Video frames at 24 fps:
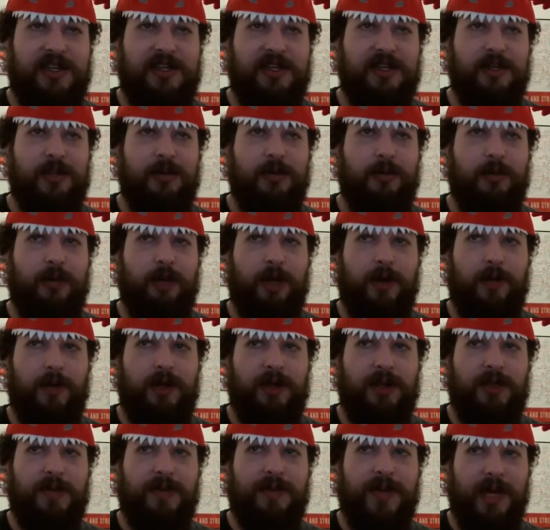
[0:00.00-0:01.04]
deployment
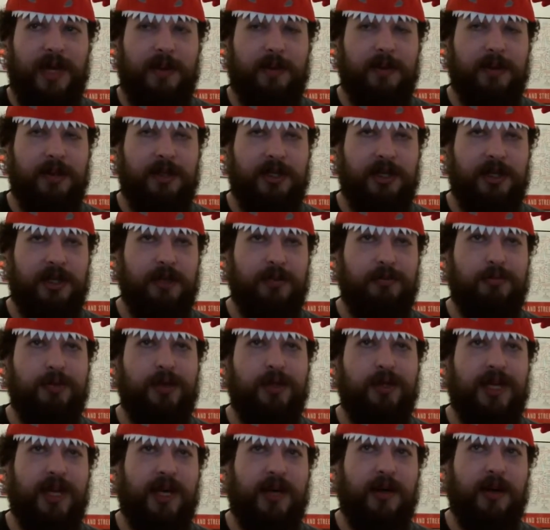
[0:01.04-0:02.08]
to be able to put
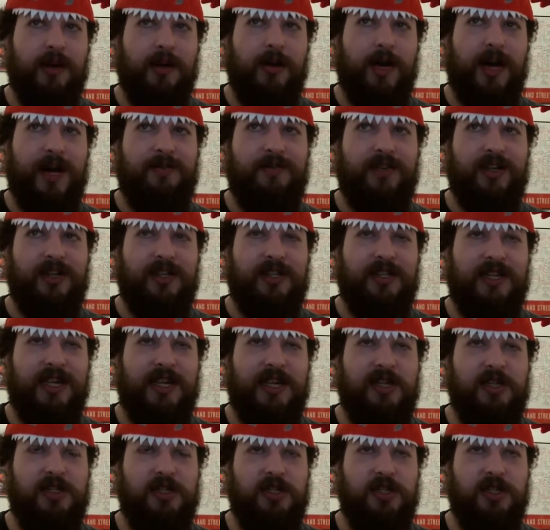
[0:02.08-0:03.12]
down a crafting
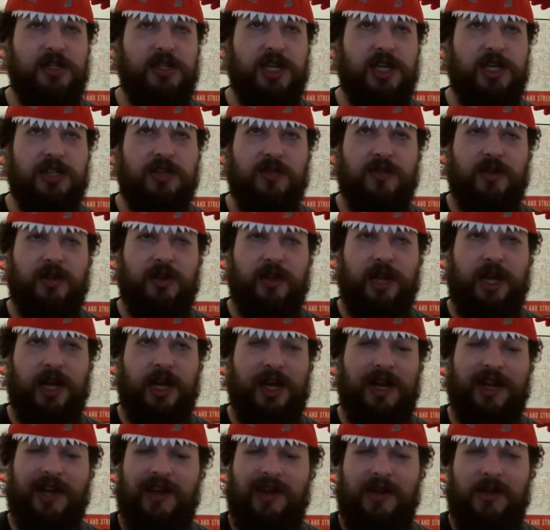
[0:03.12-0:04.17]
station just for
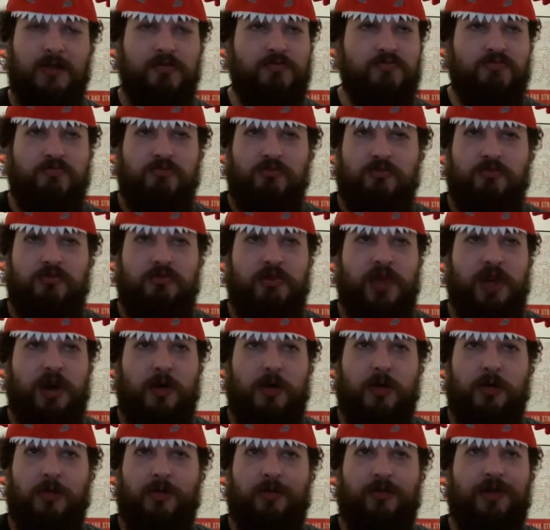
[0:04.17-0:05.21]
like
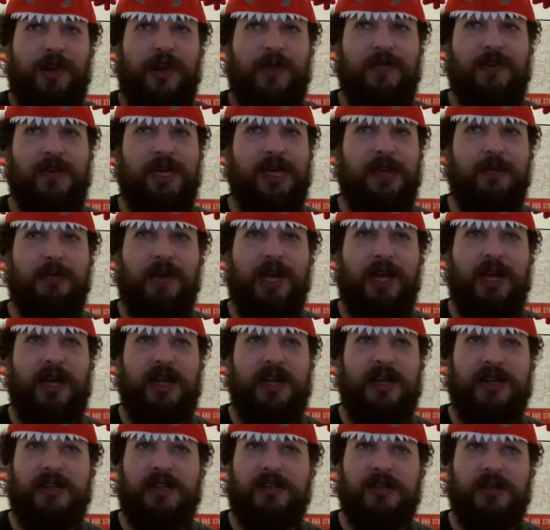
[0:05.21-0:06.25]
15
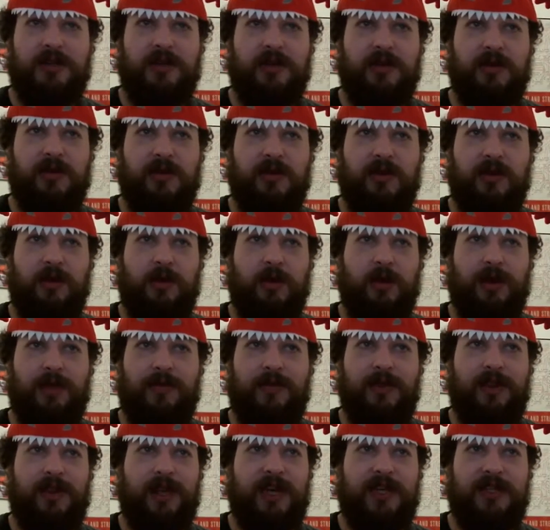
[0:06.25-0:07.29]
minutes or
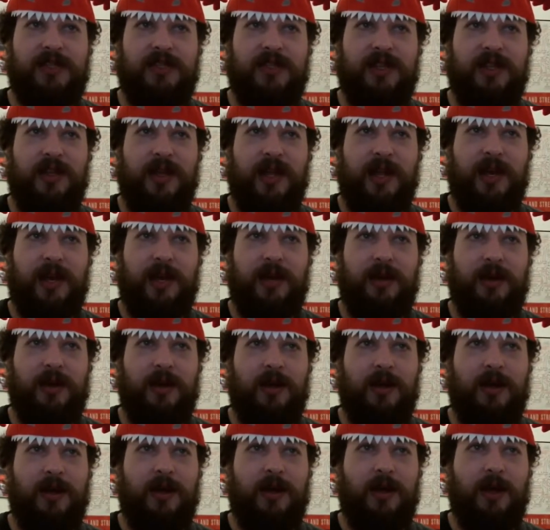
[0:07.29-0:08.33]
even less than that.
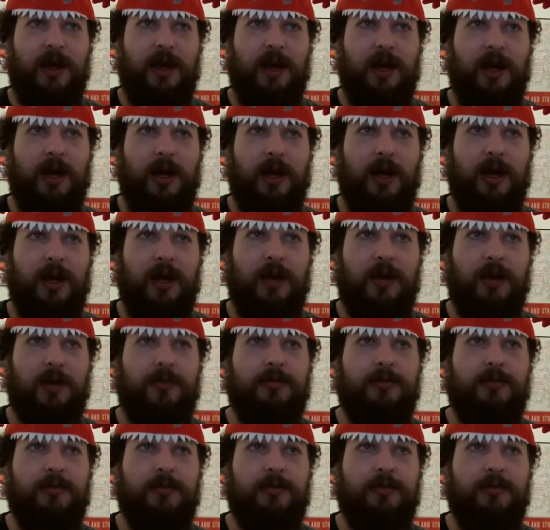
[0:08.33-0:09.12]
Um,